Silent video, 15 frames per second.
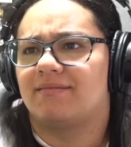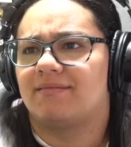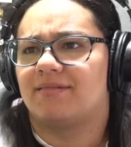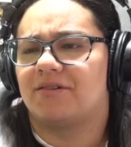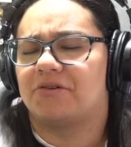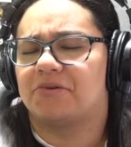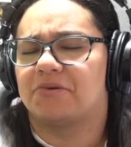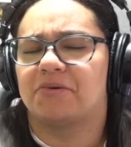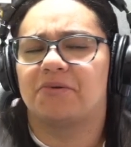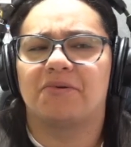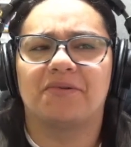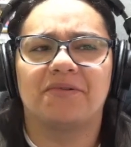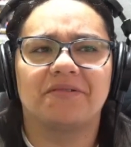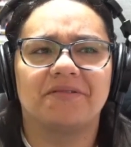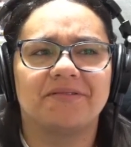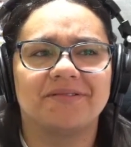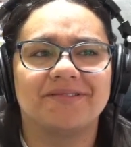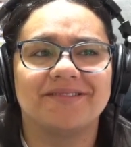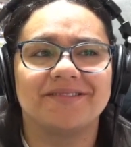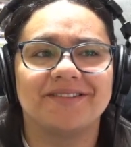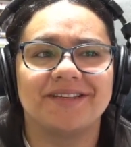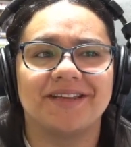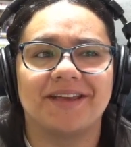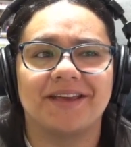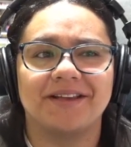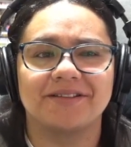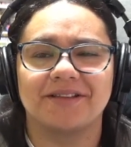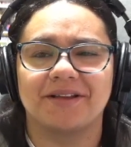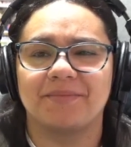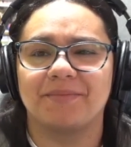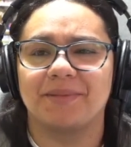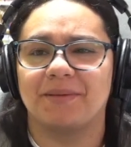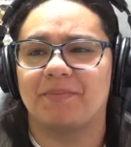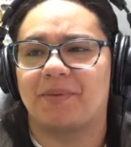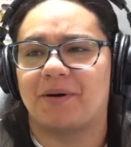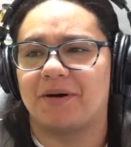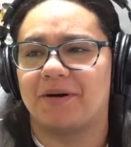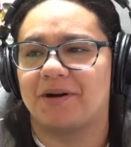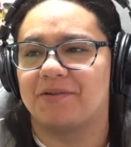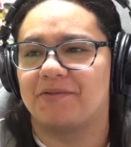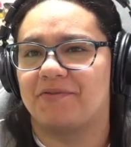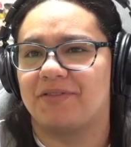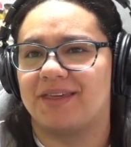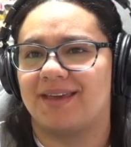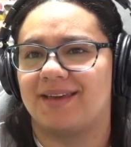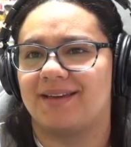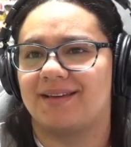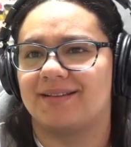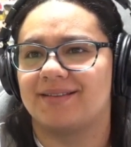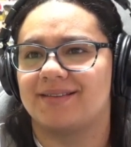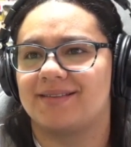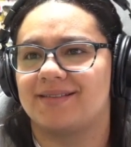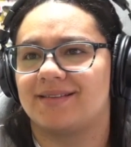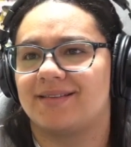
Oh, she hates not being part of this.